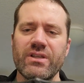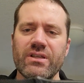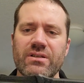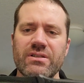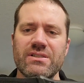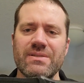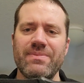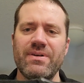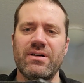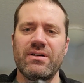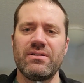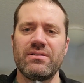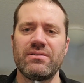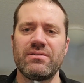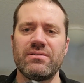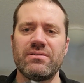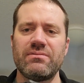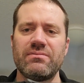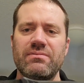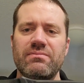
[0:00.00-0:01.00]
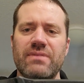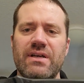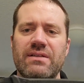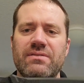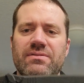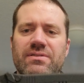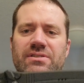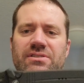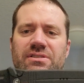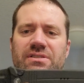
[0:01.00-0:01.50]
it's about a
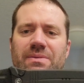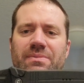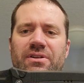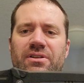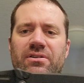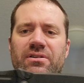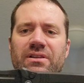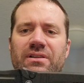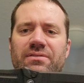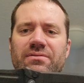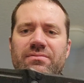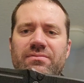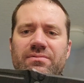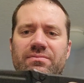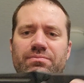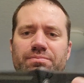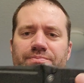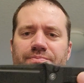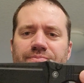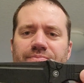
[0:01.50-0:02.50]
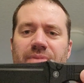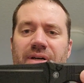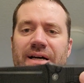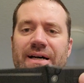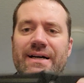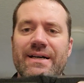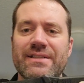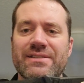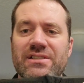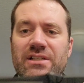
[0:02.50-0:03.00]
similar
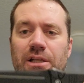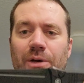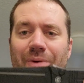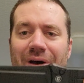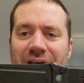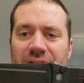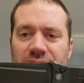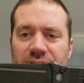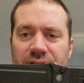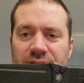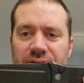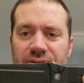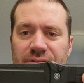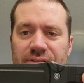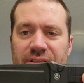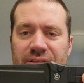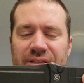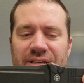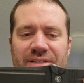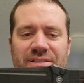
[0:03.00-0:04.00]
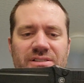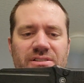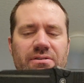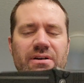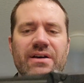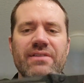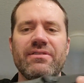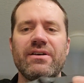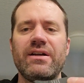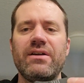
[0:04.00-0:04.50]
silhouette to this.
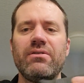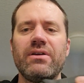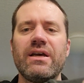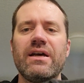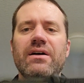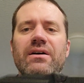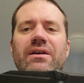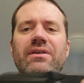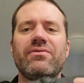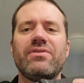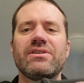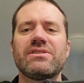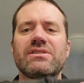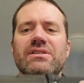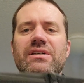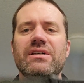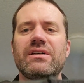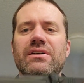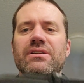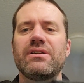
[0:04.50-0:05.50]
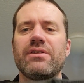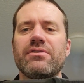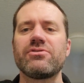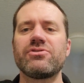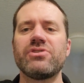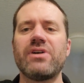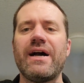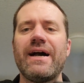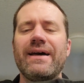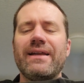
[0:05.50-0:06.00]
So I thought, okay, I'll give this another
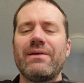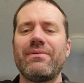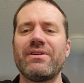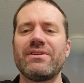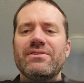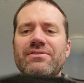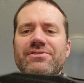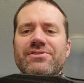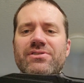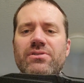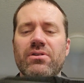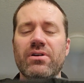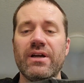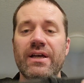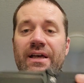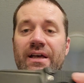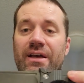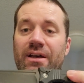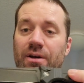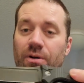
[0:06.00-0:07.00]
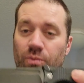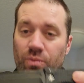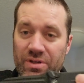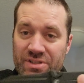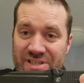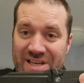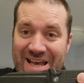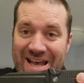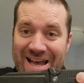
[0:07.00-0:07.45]
try, and I went to the store. Once I